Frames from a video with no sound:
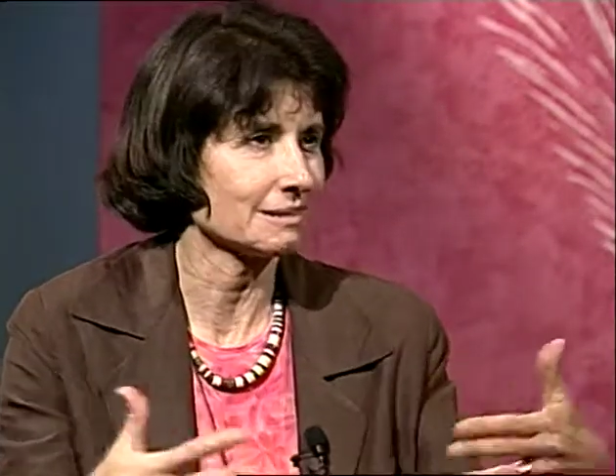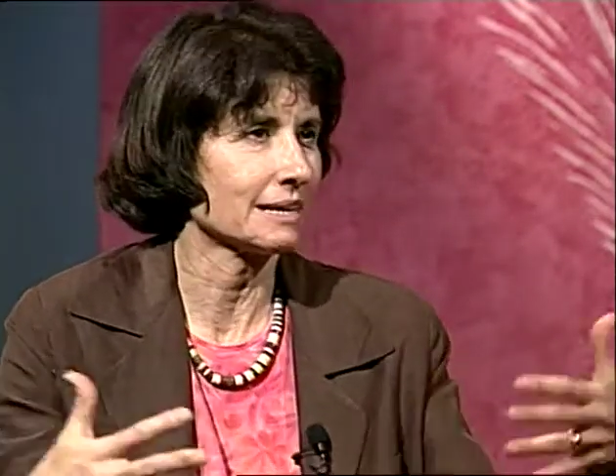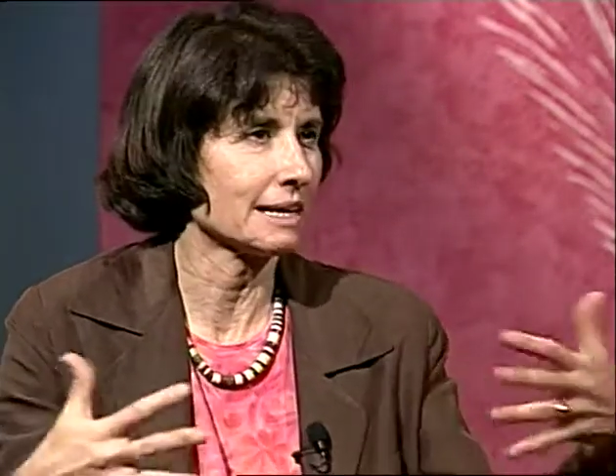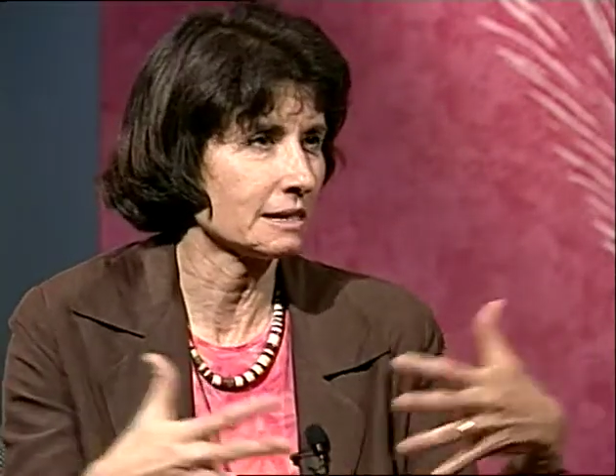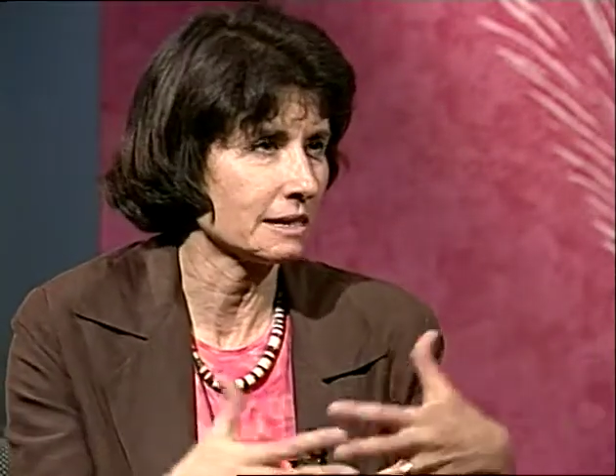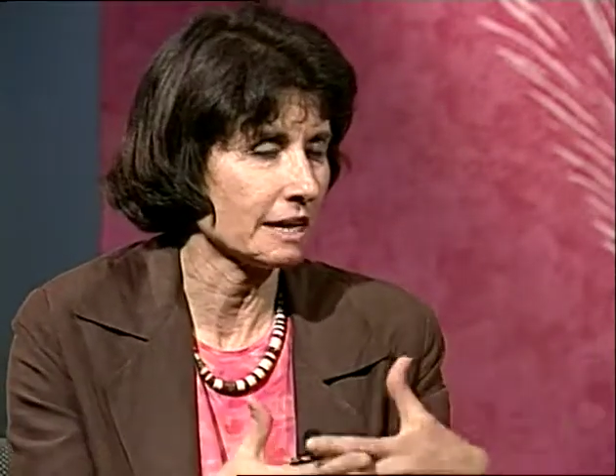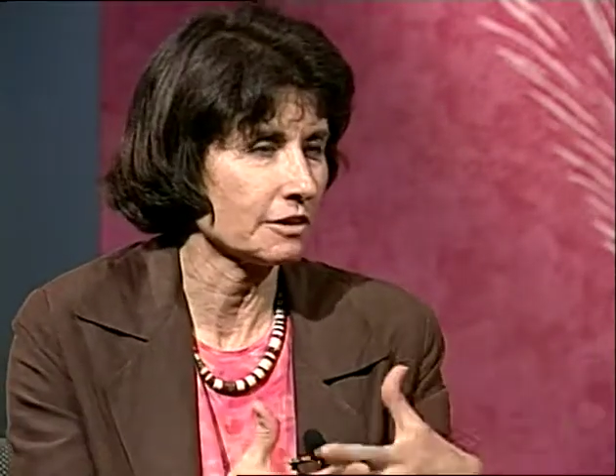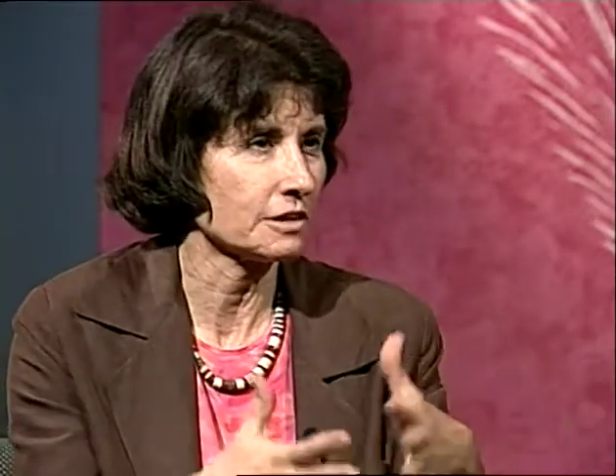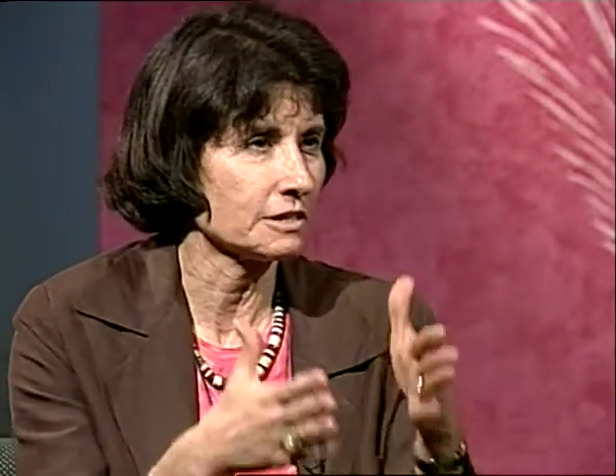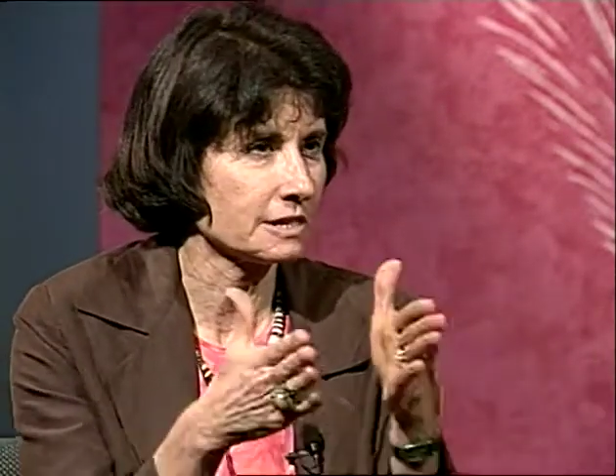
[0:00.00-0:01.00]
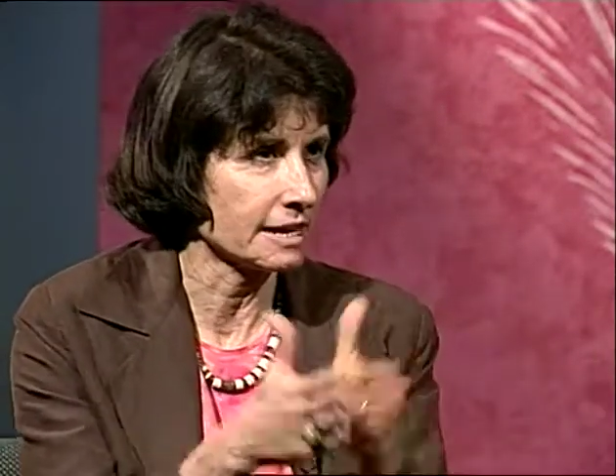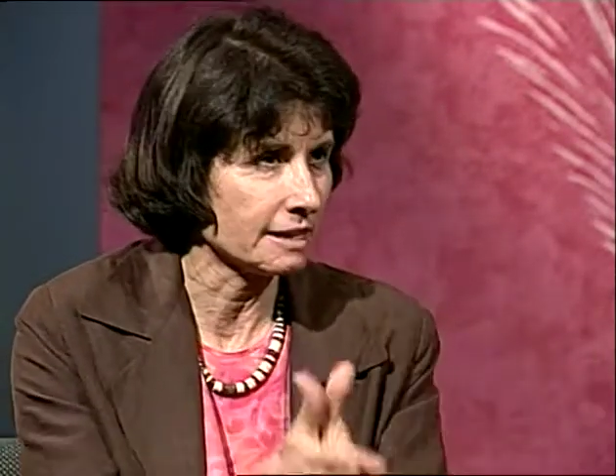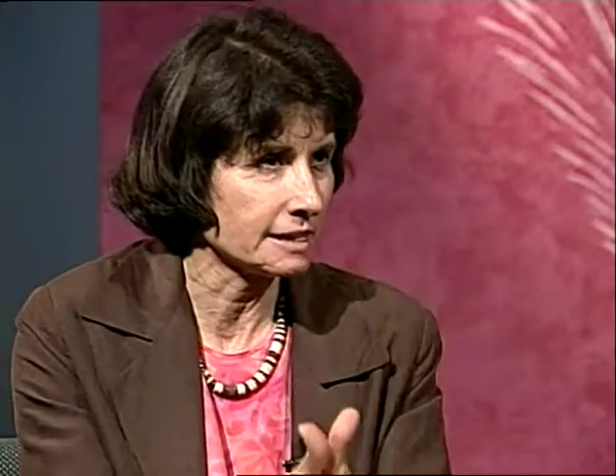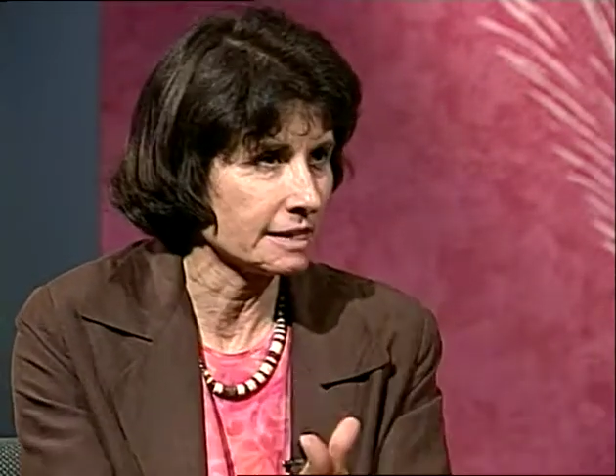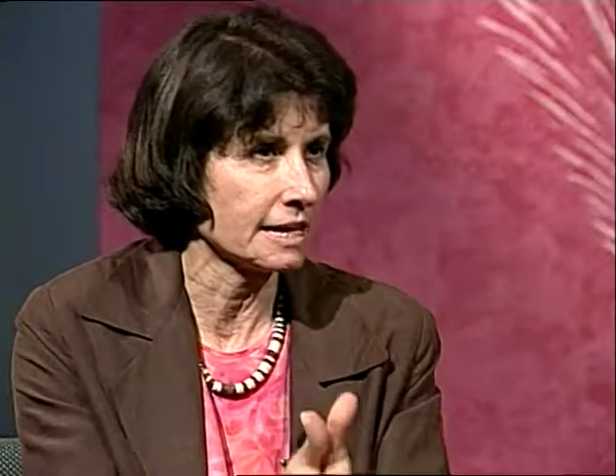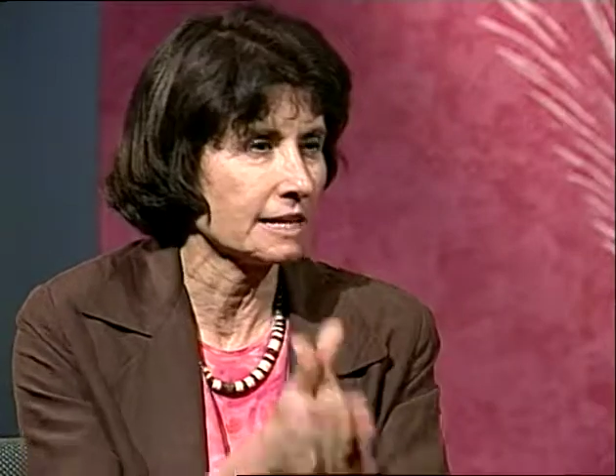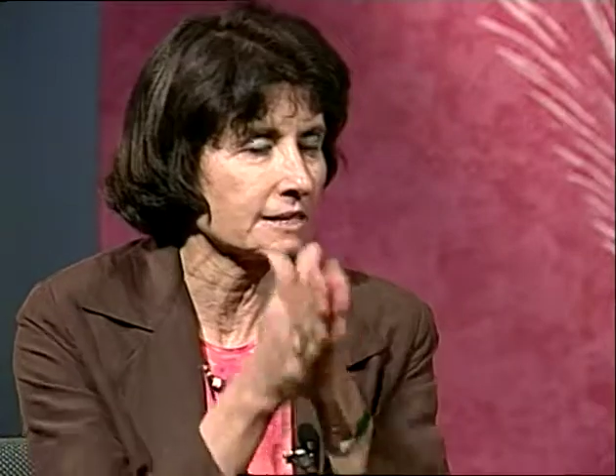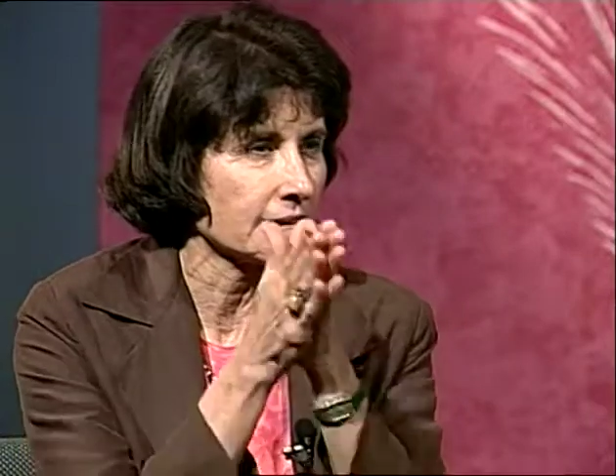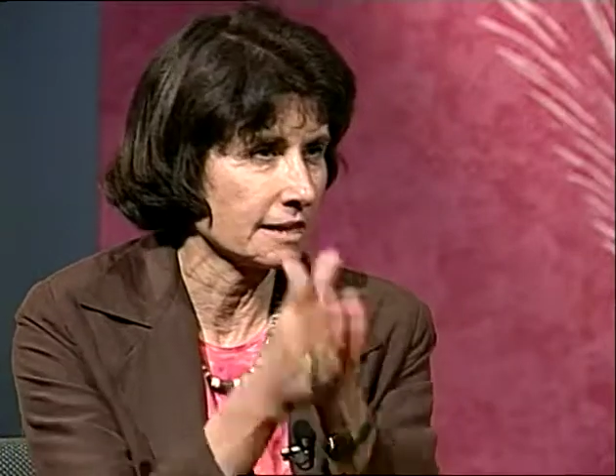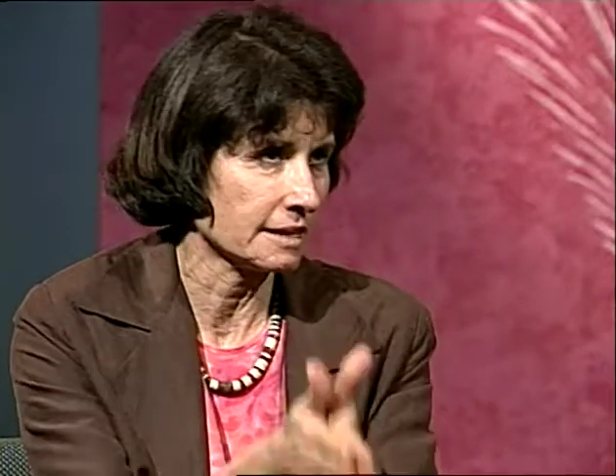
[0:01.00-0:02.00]
to get together, stay on
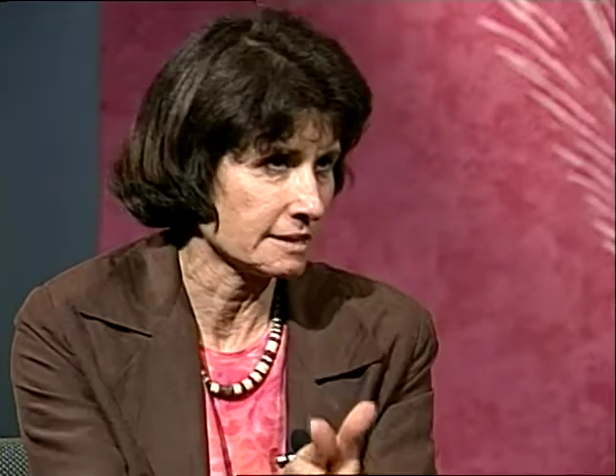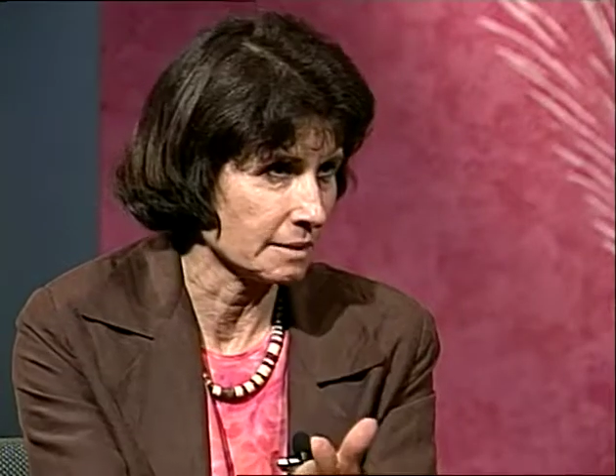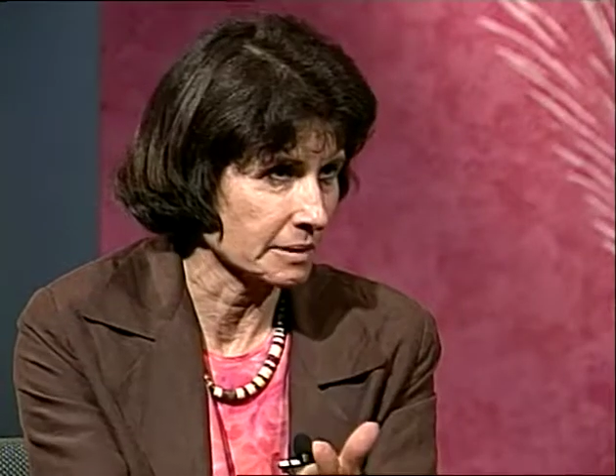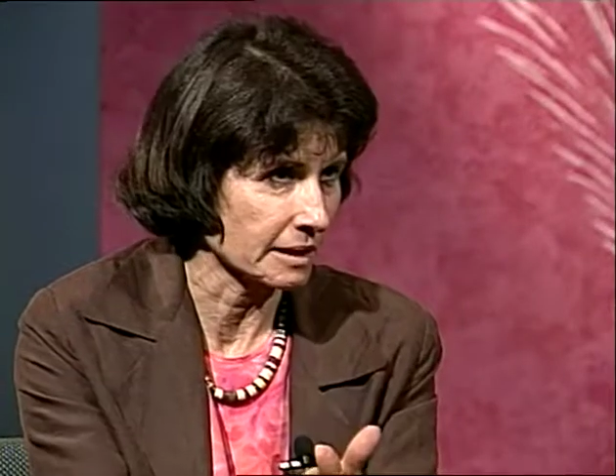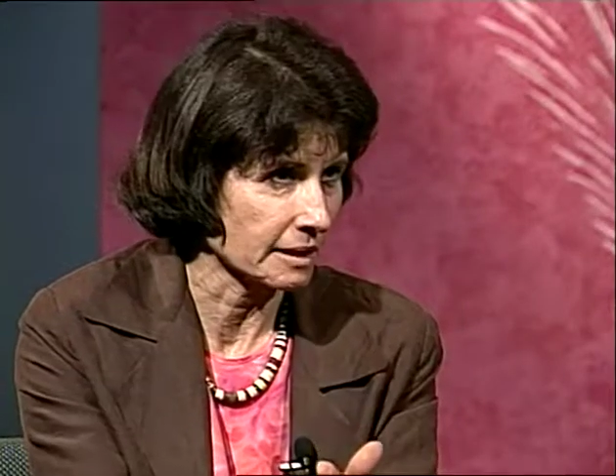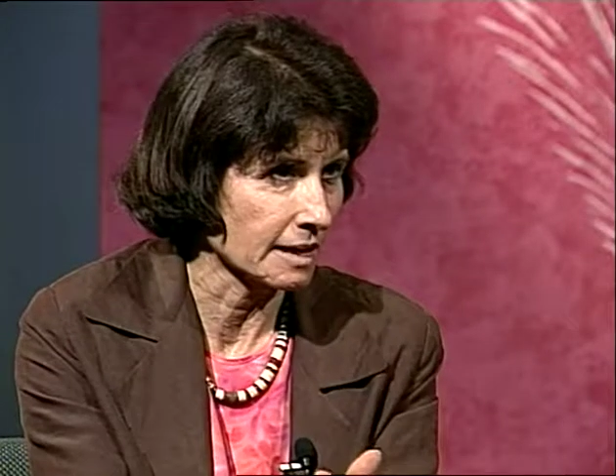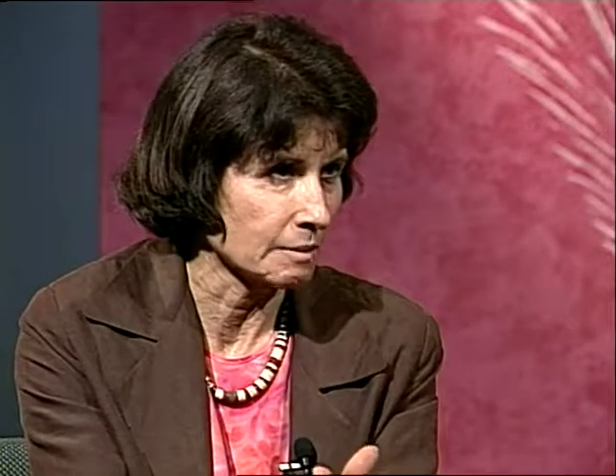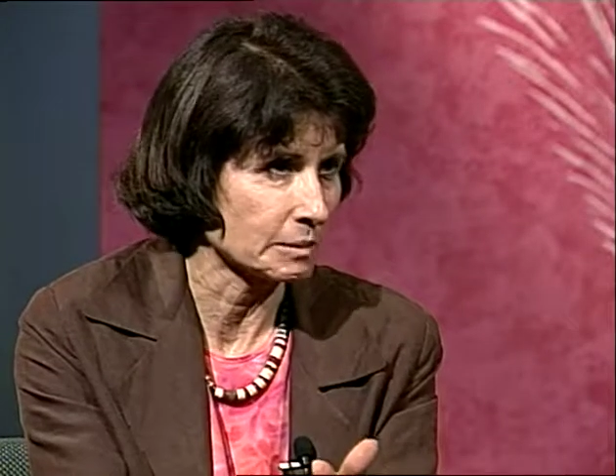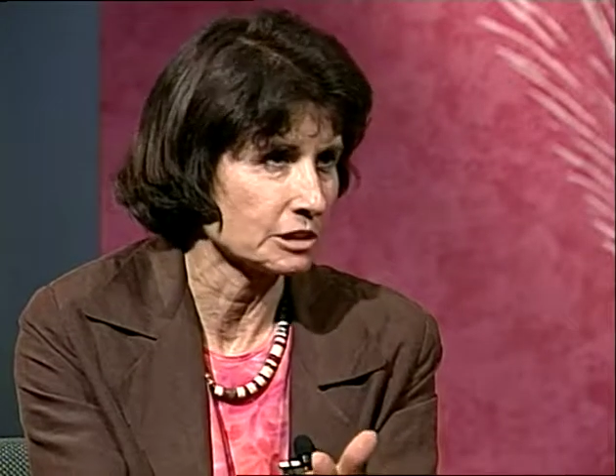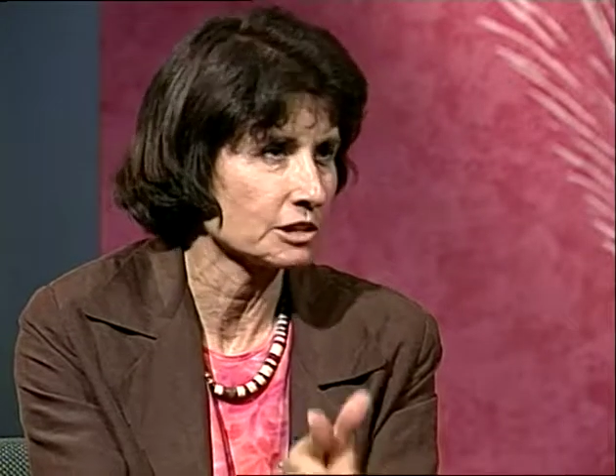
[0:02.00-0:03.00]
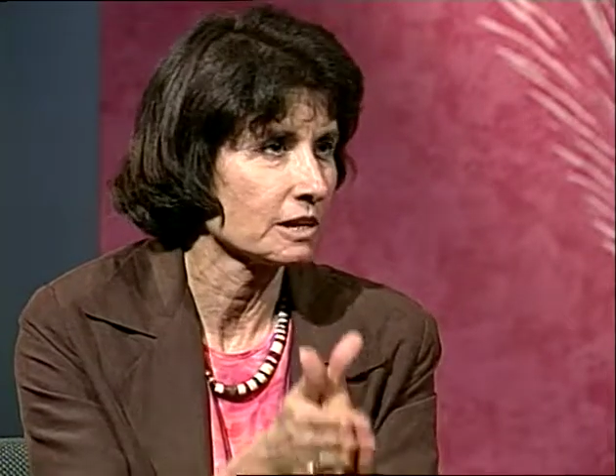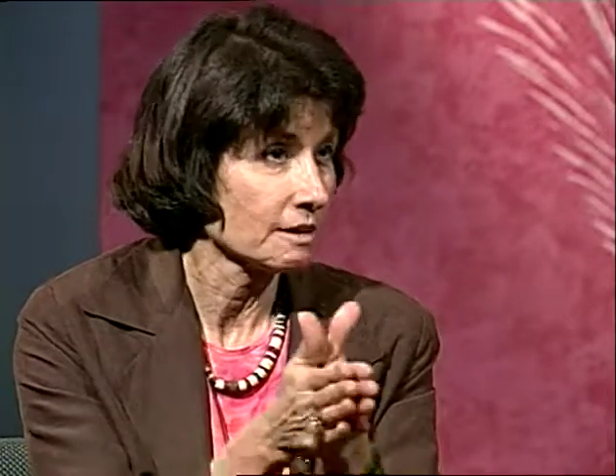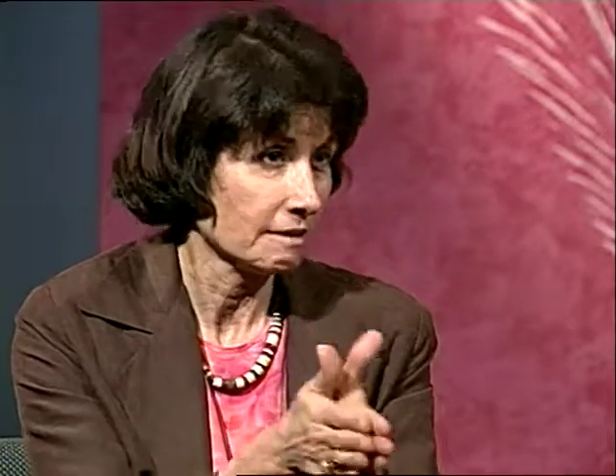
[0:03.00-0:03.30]
task, and get something accomplished.